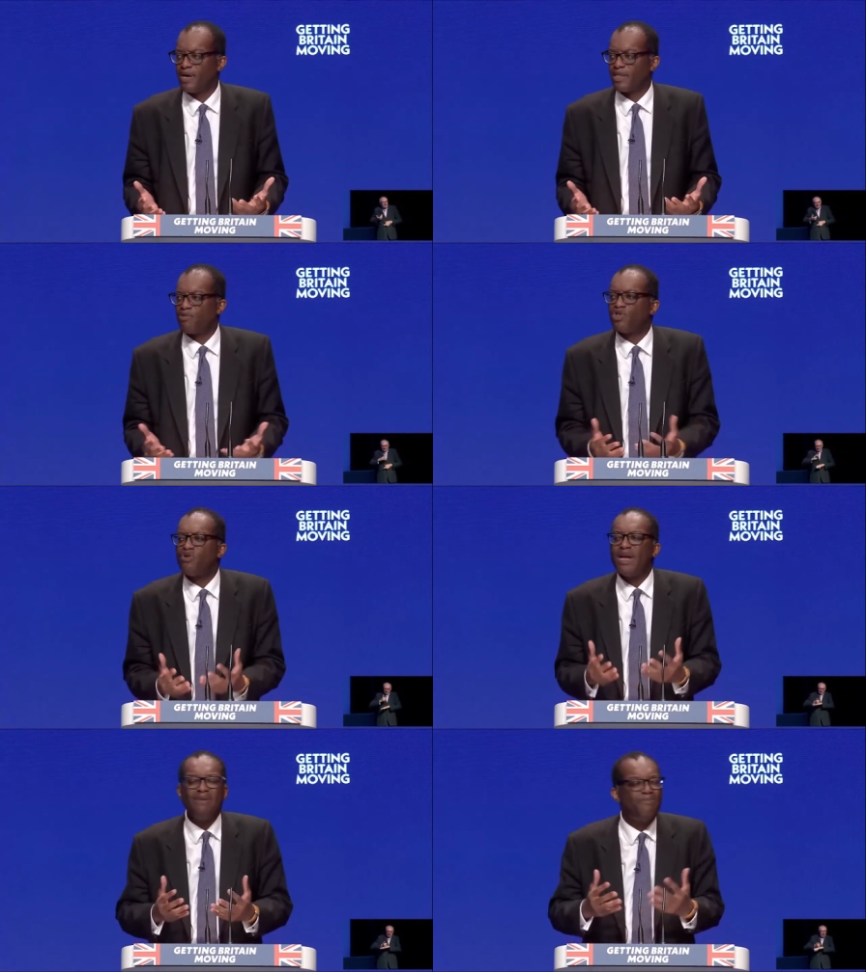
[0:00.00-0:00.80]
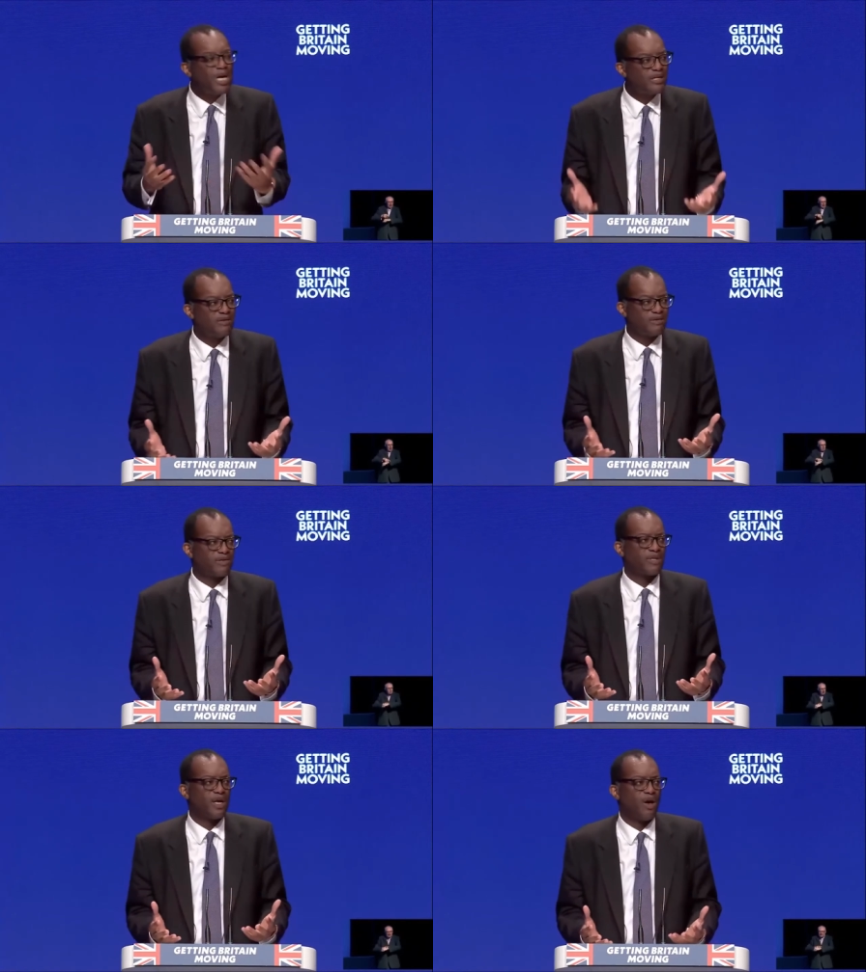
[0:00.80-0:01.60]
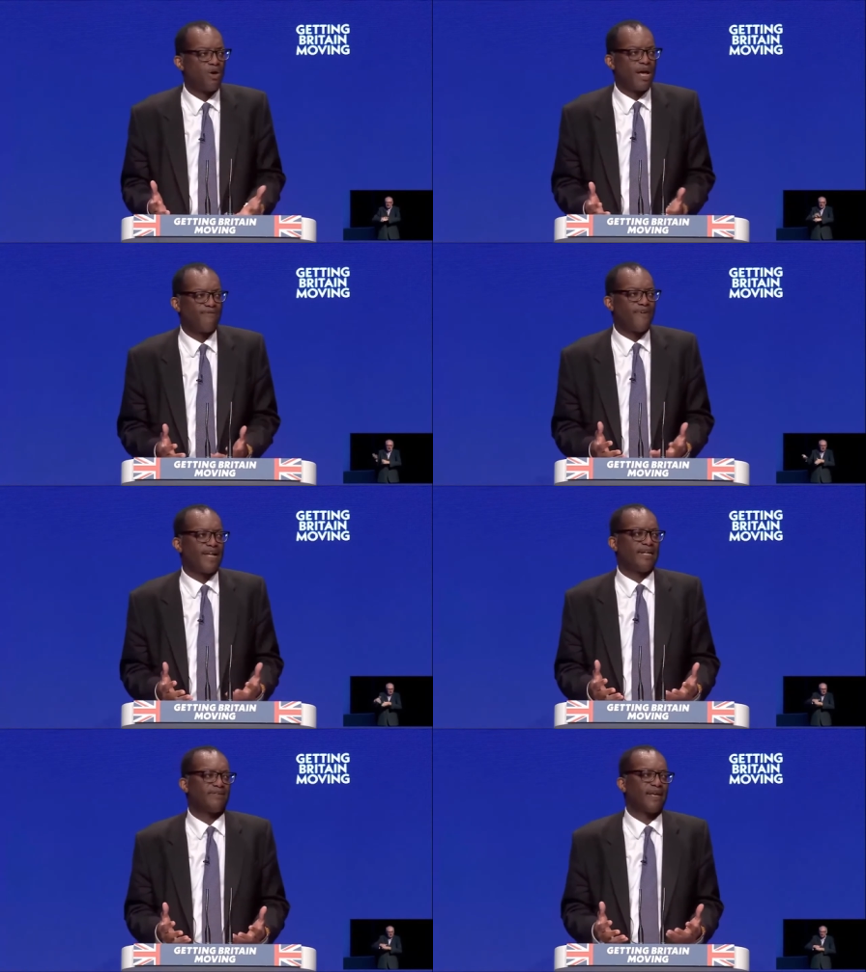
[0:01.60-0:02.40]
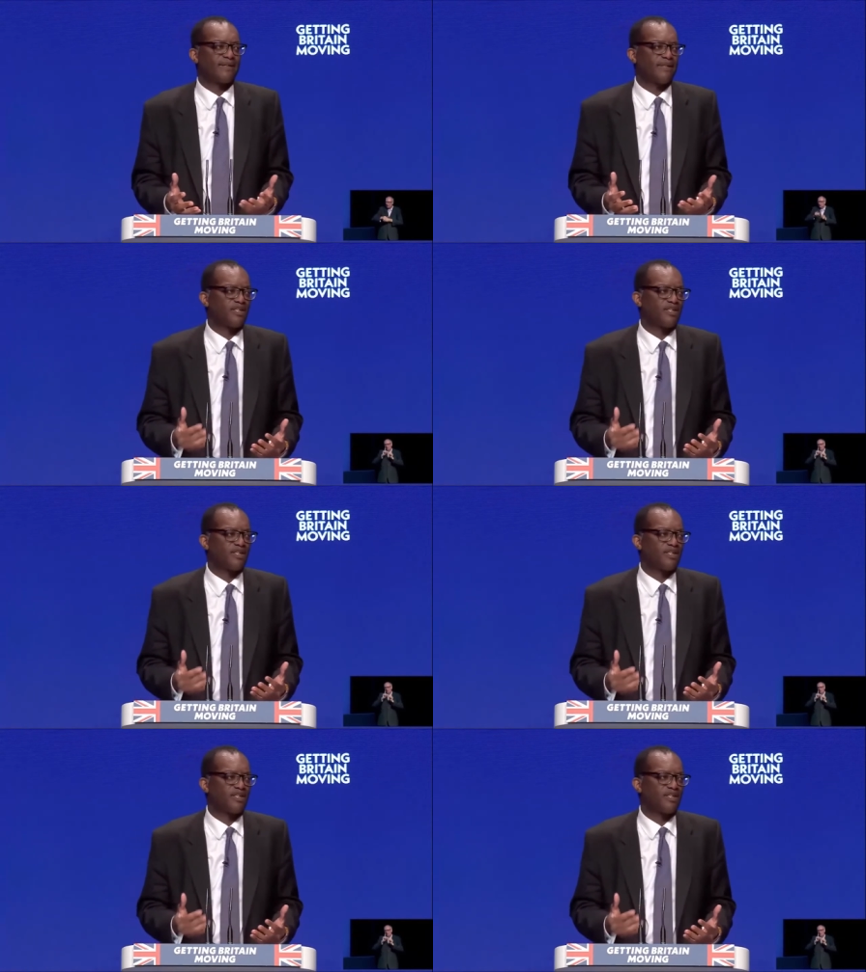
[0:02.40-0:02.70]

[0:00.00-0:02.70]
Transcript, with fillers: There are too many burdens on our finance sector,